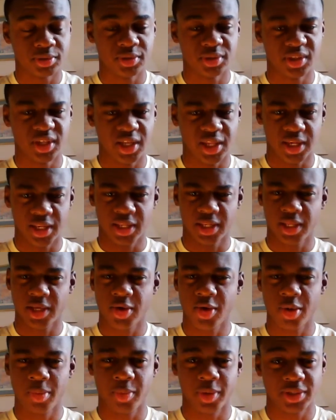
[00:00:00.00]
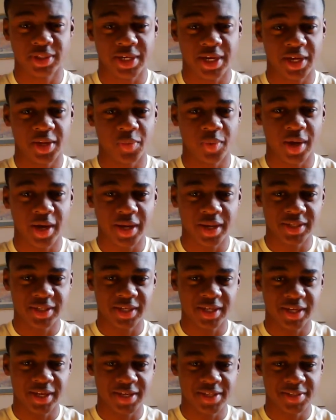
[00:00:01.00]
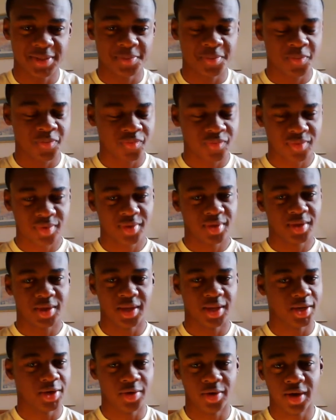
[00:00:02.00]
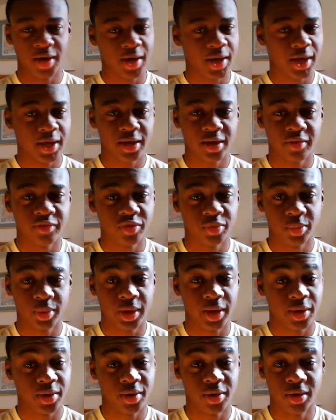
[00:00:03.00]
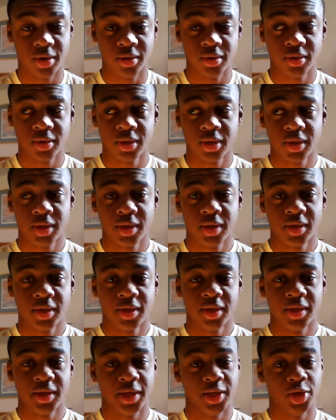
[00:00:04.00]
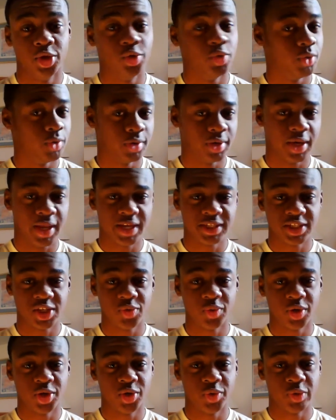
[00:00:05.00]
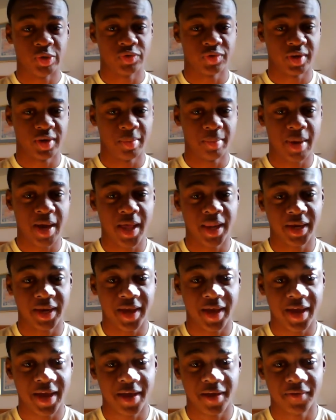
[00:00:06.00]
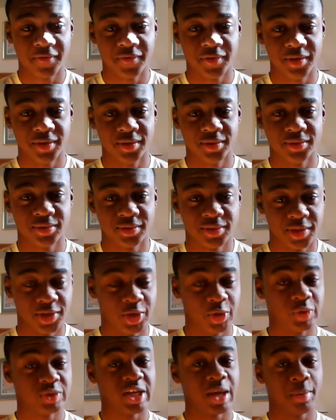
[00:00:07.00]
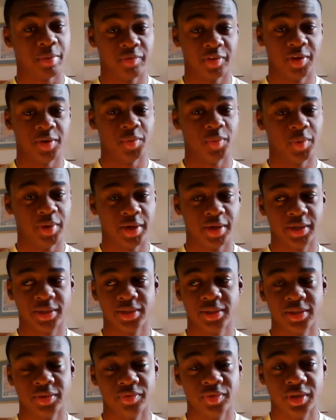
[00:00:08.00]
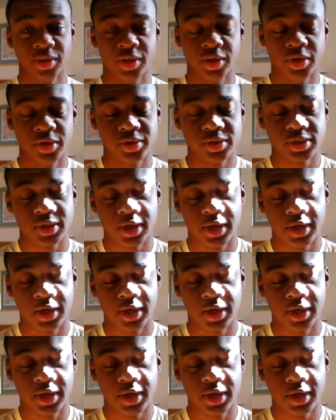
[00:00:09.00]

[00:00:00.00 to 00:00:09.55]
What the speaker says: They call them tighty whities, I guess, and they're not comfortable at all. And the last thing you want to do is run 1.5 miles in those type of underwear. It really hurts.